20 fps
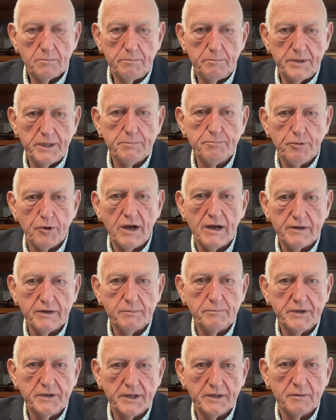Be proud to
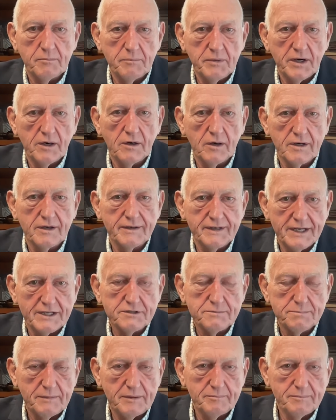be an American.
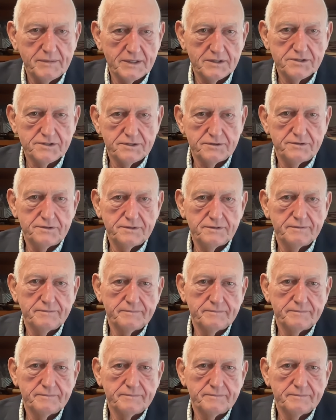That's my message.